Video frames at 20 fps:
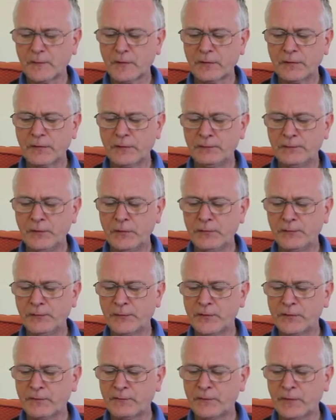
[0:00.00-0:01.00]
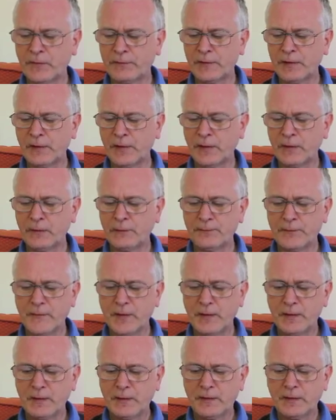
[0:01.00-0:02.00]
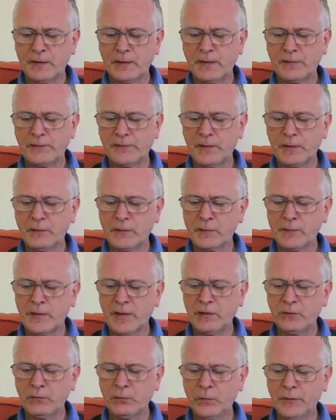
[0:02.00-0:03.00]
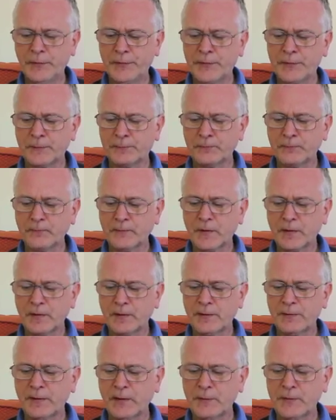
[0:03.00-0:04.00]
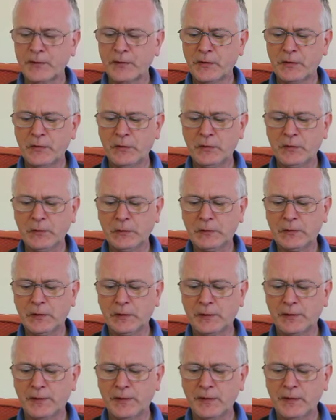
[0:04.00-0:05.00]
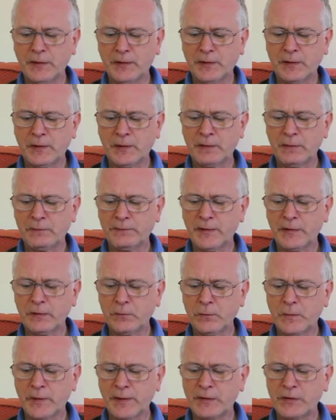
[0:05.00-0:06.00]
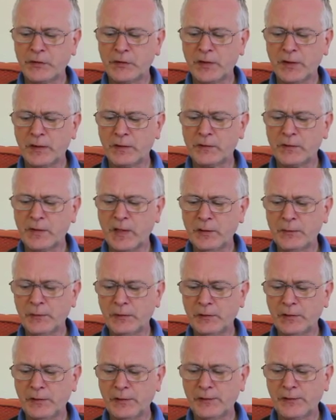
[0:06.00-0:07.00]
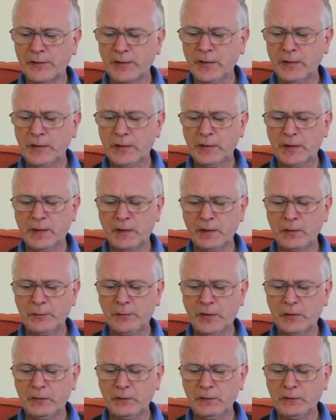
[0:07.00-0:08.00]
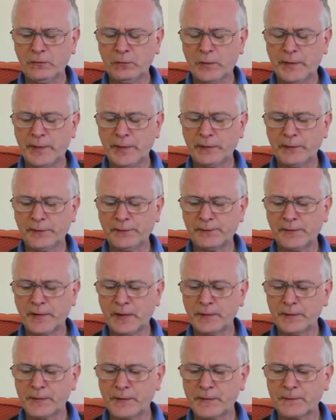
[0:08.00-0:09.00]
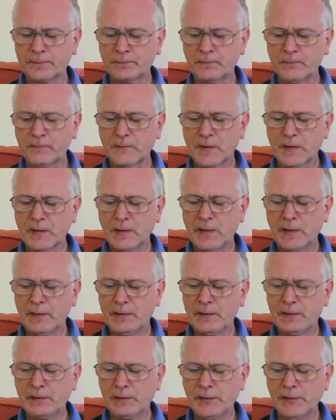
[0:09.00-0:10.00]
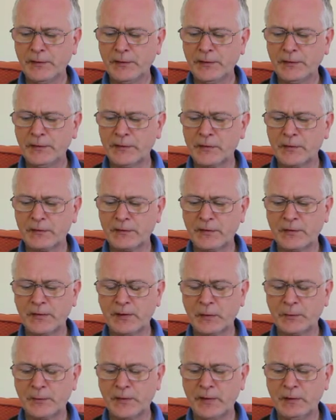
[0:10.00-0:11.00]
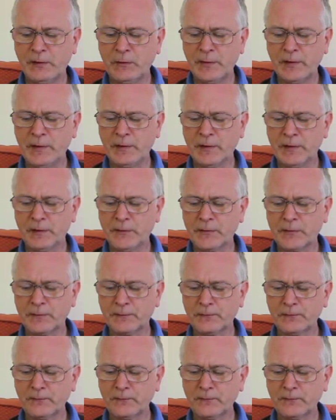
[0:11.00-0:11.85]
The roof was very low, and everything was made of wood, and there was a cuckoo clock, and a red and white checked tablecloth, and a bowl of wild flowers, and little curtains on the thick paned windows.